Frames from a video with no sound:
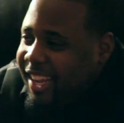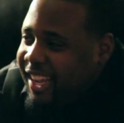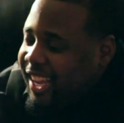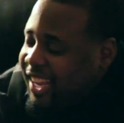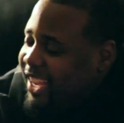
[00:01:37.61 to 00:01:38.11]

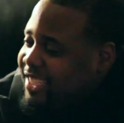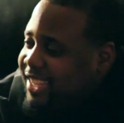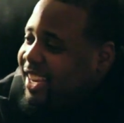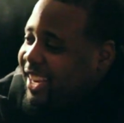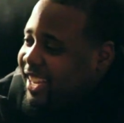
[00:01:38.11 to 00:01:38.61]
it's
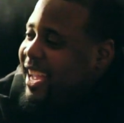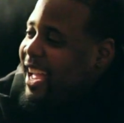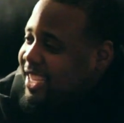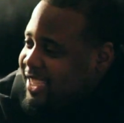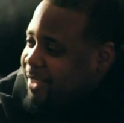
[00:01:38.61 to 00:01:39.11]
under the
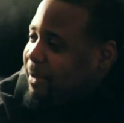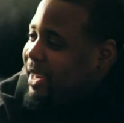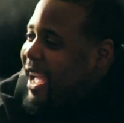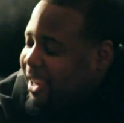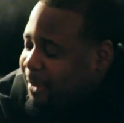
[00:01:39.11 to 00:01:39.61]
guise of
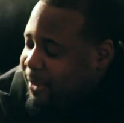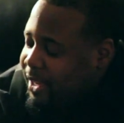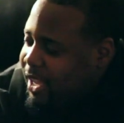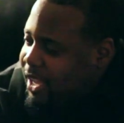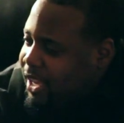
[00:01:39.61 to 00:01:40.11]
monogamy,
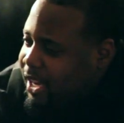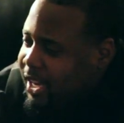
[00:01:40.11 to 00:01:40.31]
mm.